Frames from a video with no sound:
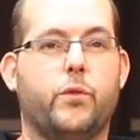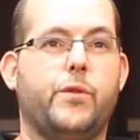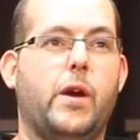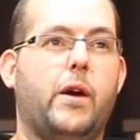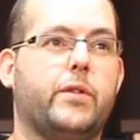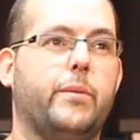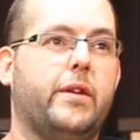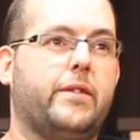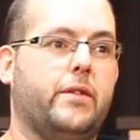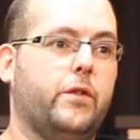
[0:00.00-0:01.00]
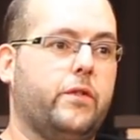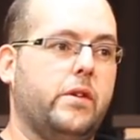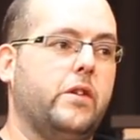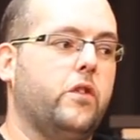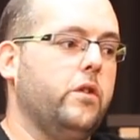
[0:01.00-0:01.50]
So if you have someone that's
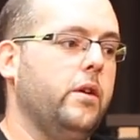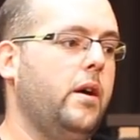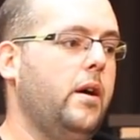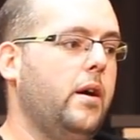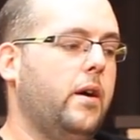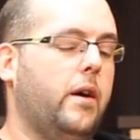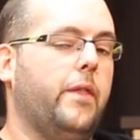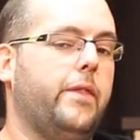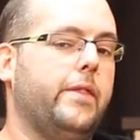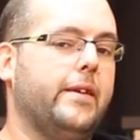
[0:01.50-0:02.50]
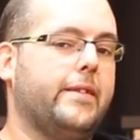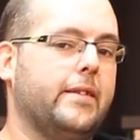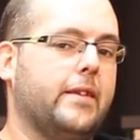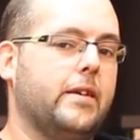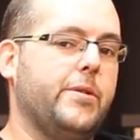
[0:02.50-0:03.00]
seriously injured, this
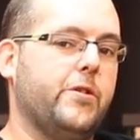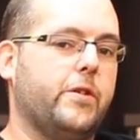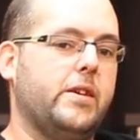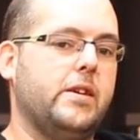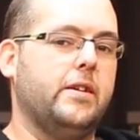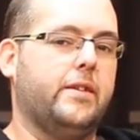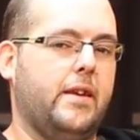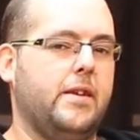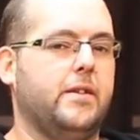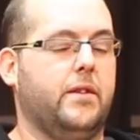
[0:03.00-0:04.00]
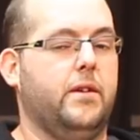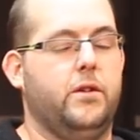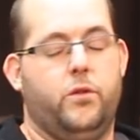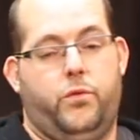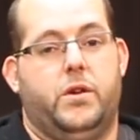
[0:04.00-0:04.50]
is going to be your key. Say he's
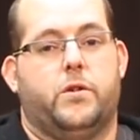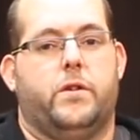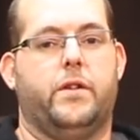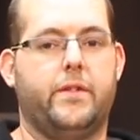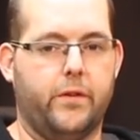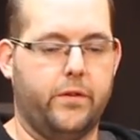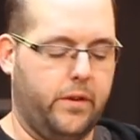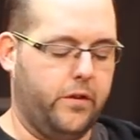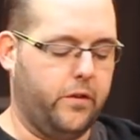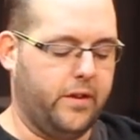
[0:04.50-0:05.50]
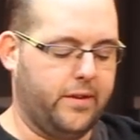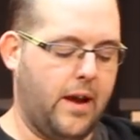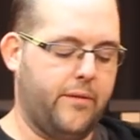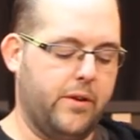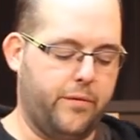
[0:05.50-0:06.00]
your leader and he's seriously injured, doesn't
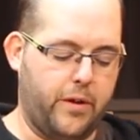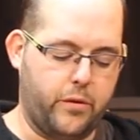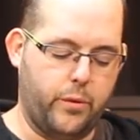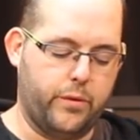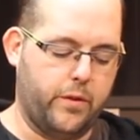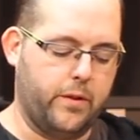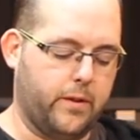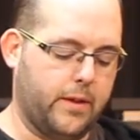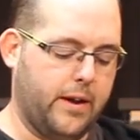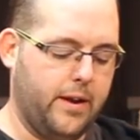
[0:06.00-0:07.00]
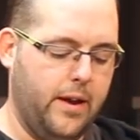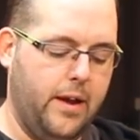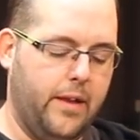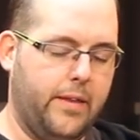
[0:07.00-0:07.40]
have any flesh wounds or anything like that.